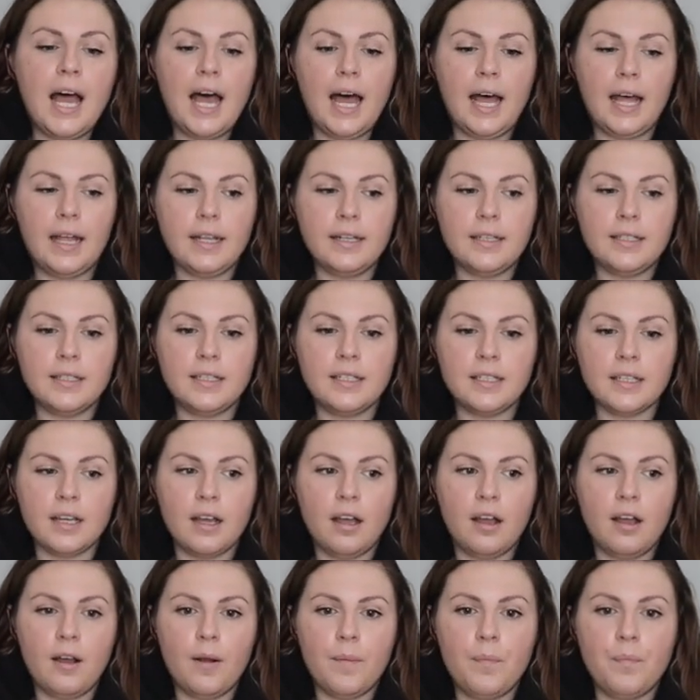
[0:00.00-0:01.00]
and
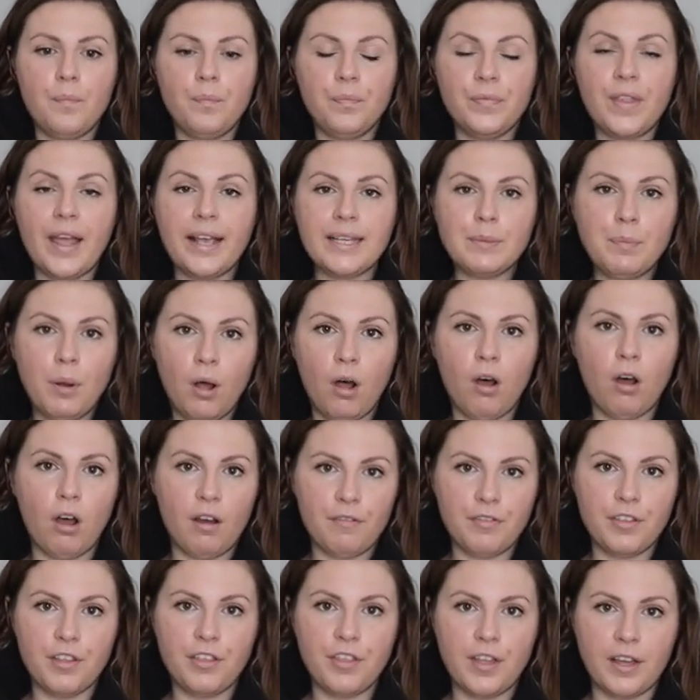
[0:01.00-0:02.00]
um, that is part
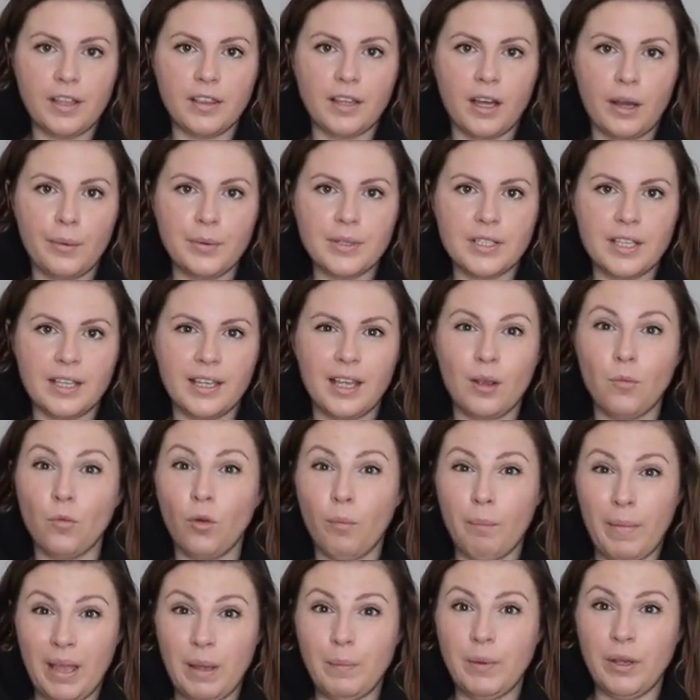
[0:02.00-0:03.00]
of the thing that I was thinking,
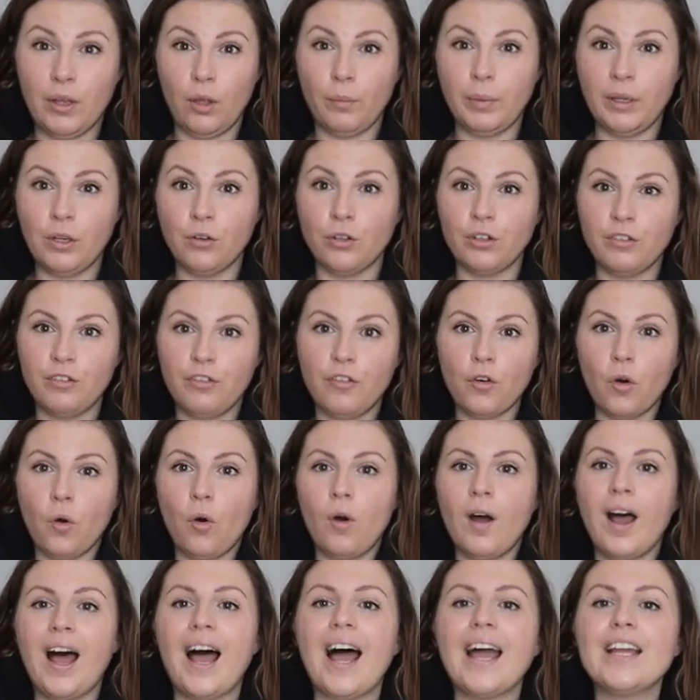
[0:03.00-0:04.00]
well, maybe it'll be good
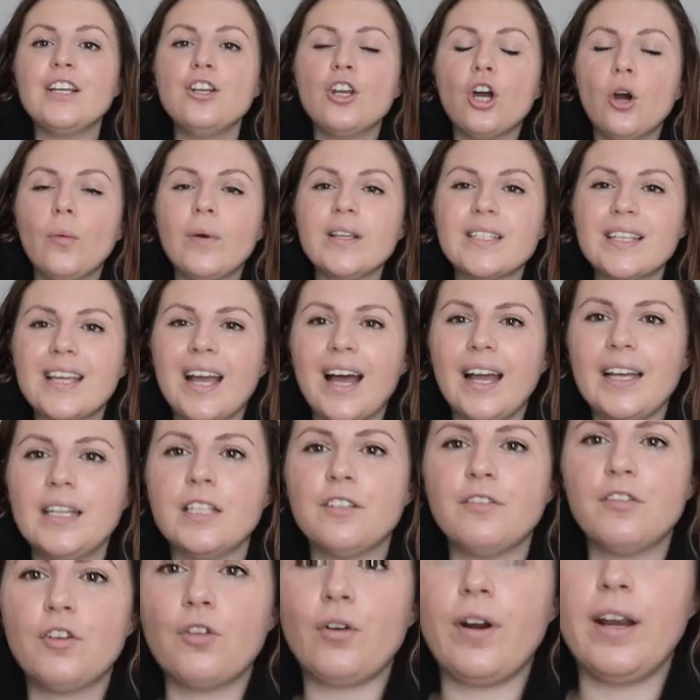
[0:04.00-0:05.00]
for. I know it's kind of